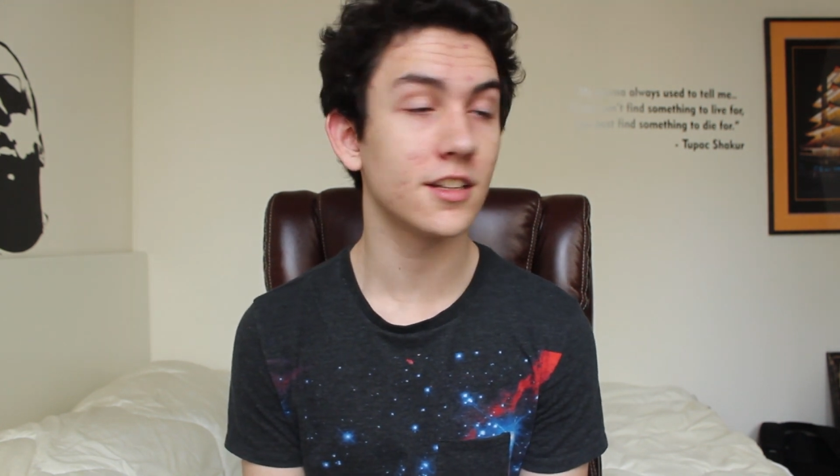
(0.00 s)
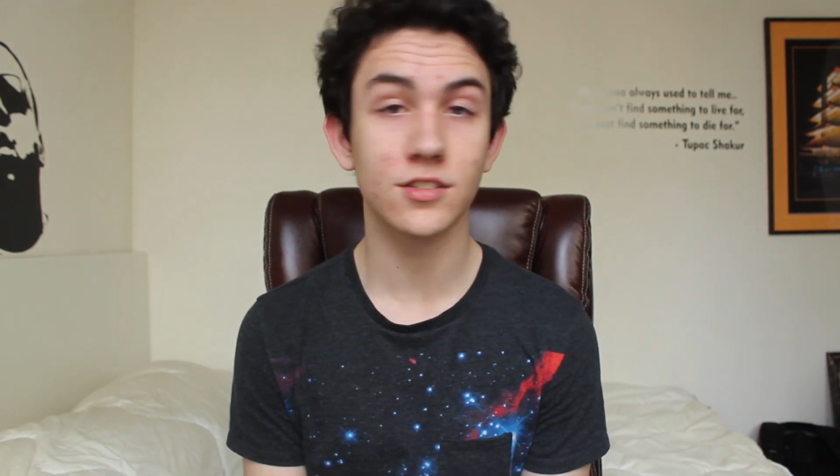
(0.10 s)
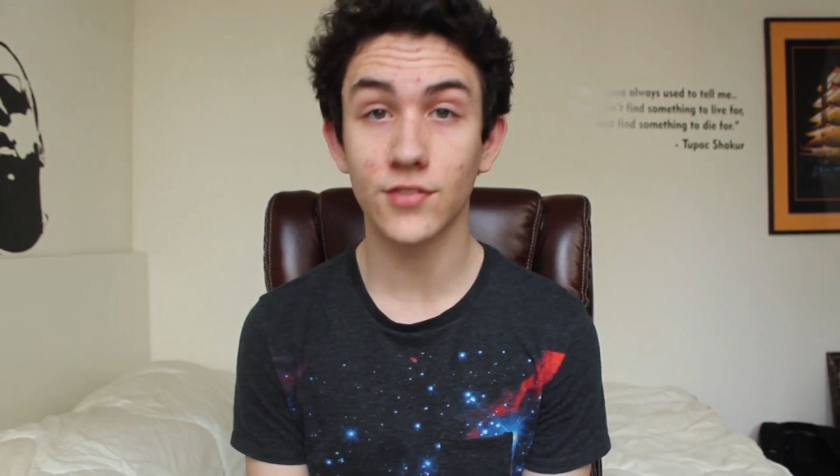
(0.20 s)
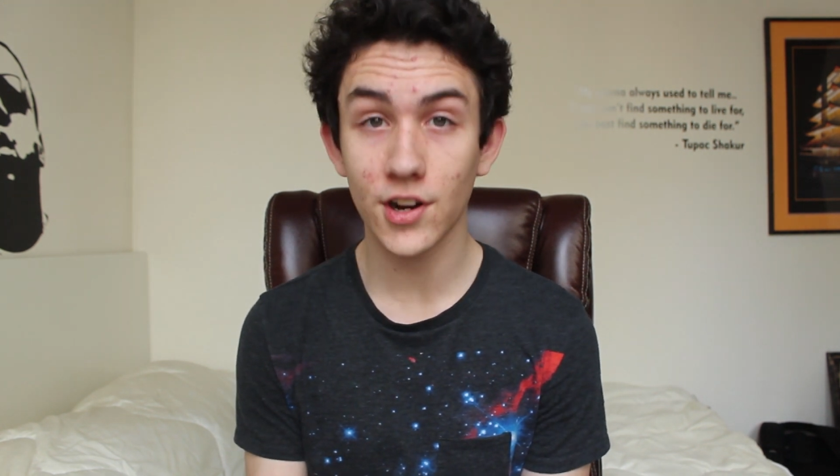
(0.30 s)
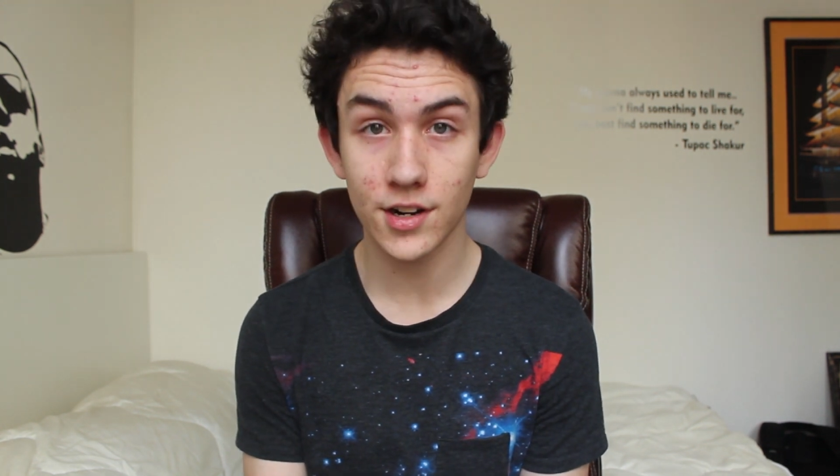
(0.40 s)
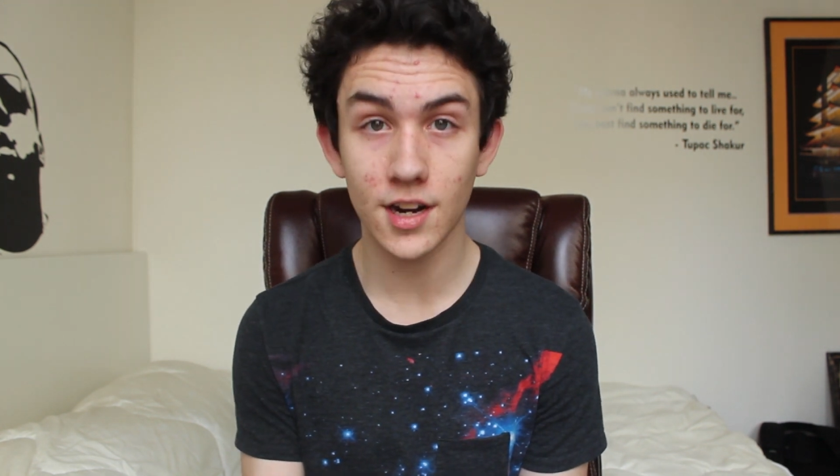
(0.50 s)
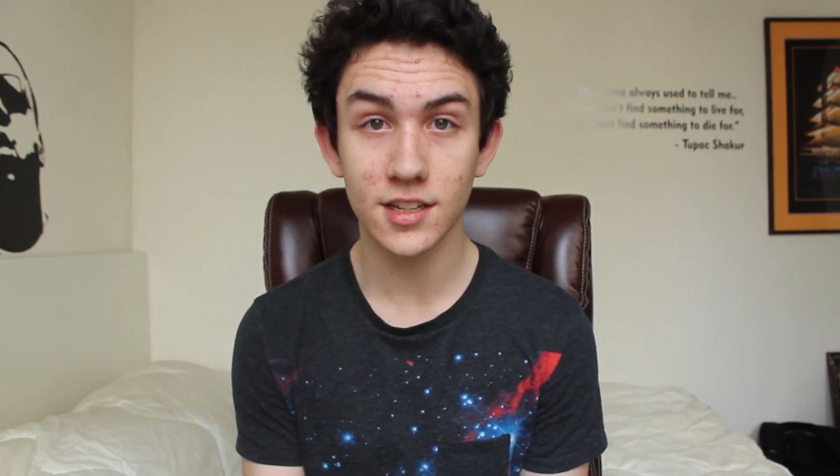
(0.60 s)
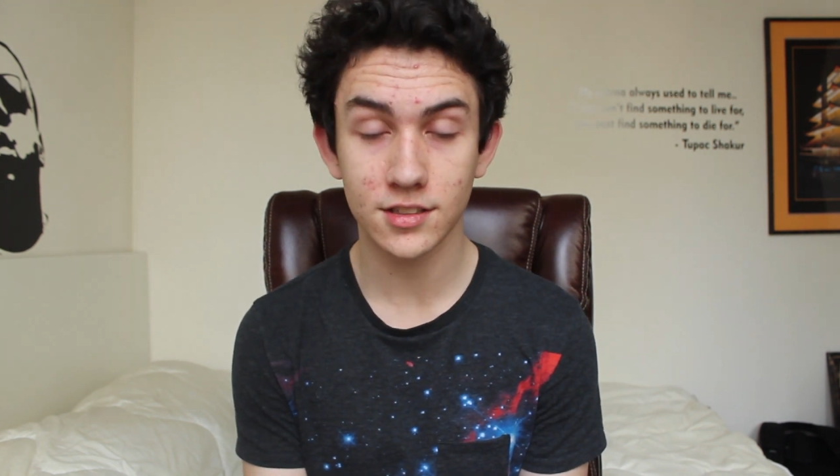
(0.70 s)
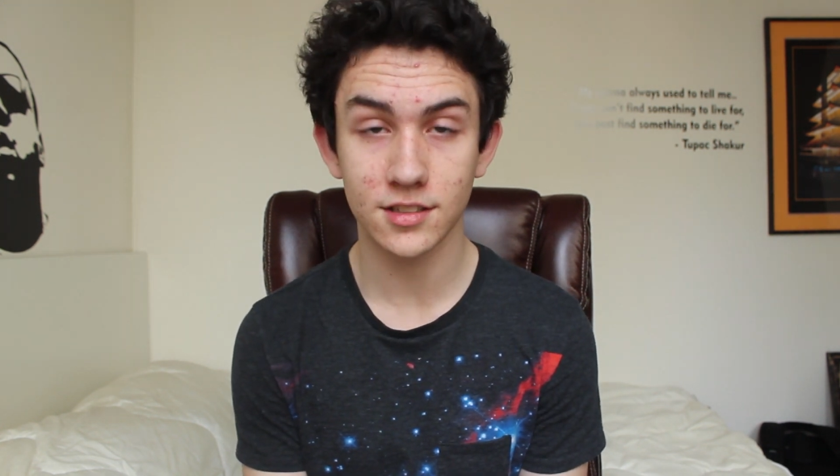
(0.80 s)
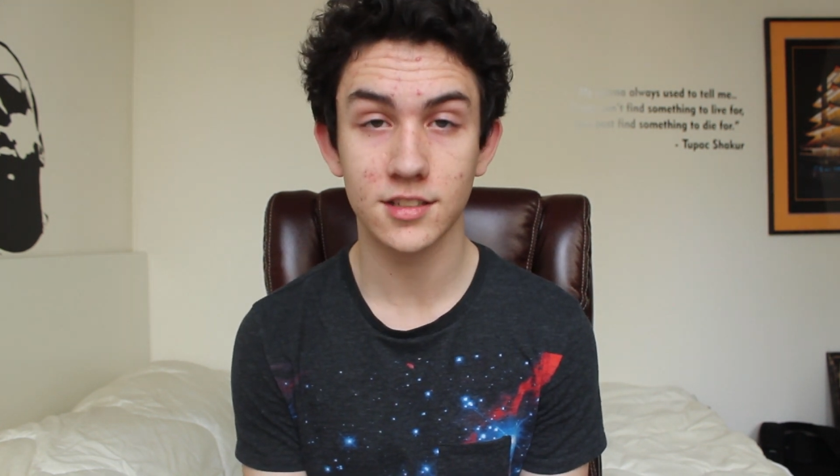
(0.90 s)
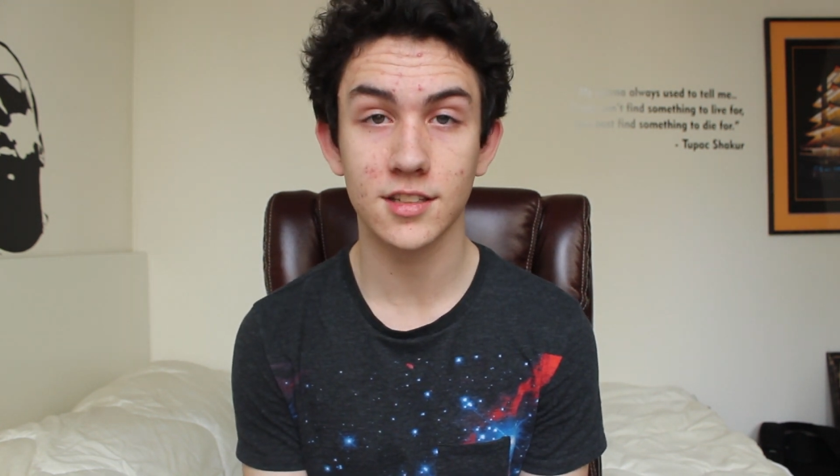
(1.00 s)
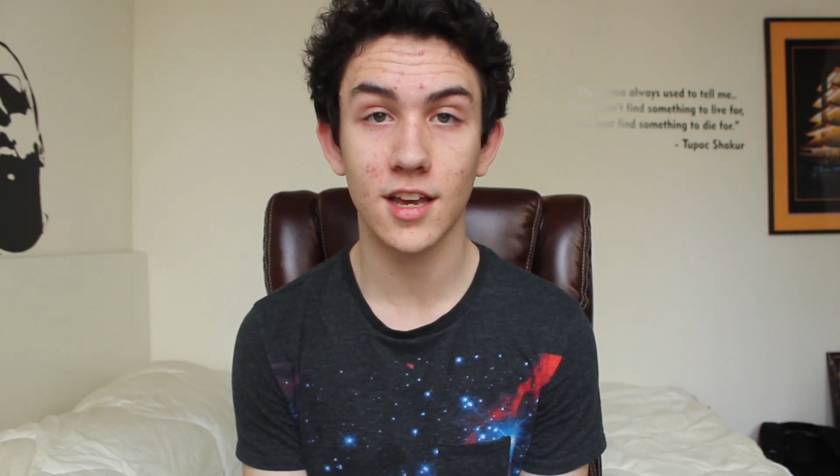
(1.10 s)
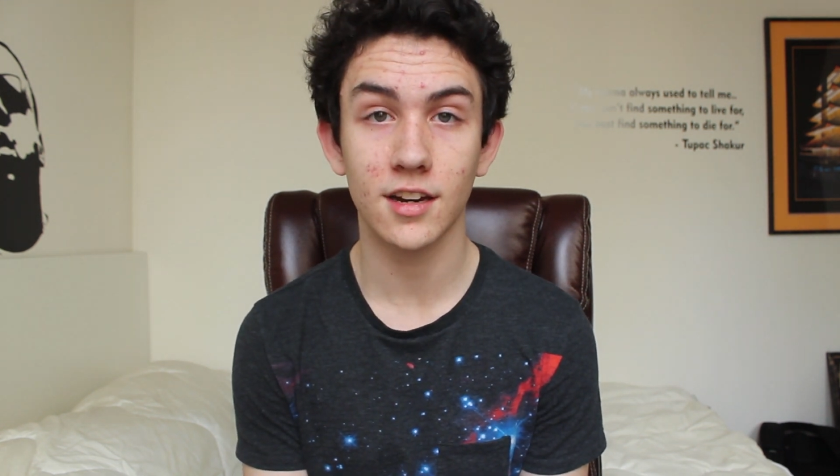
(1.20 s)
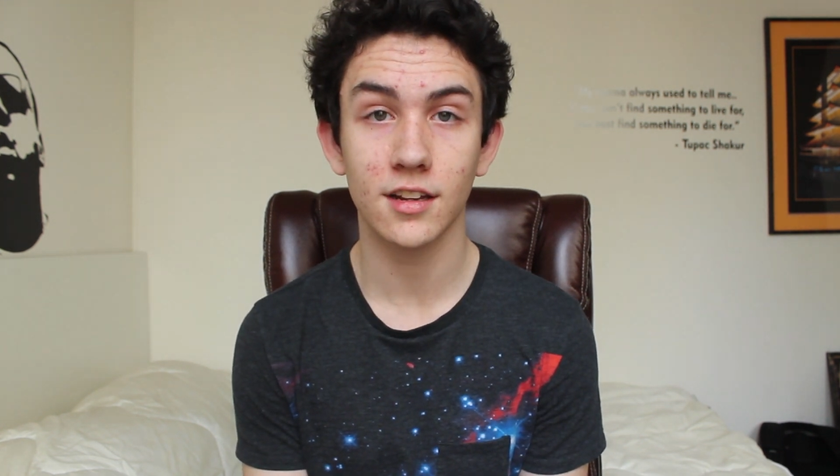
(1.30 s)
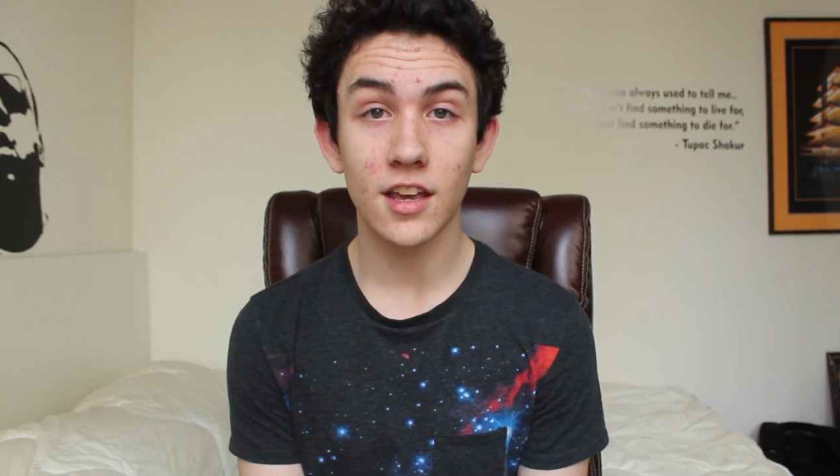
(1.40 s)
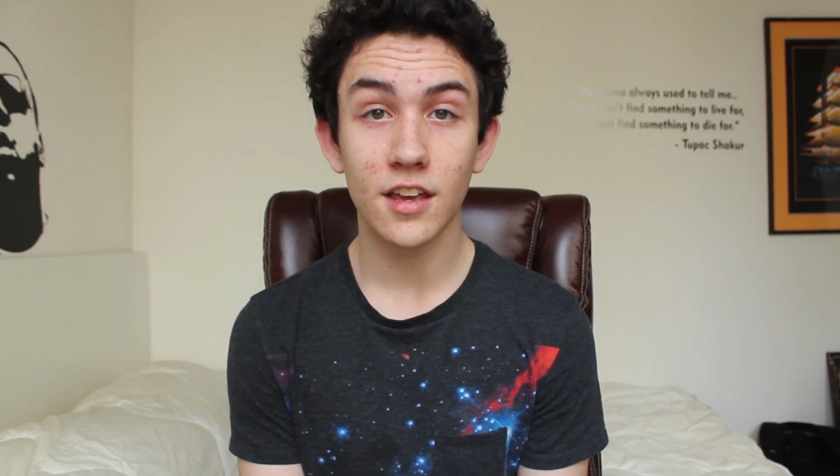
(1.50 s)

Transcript: it's very nicely said.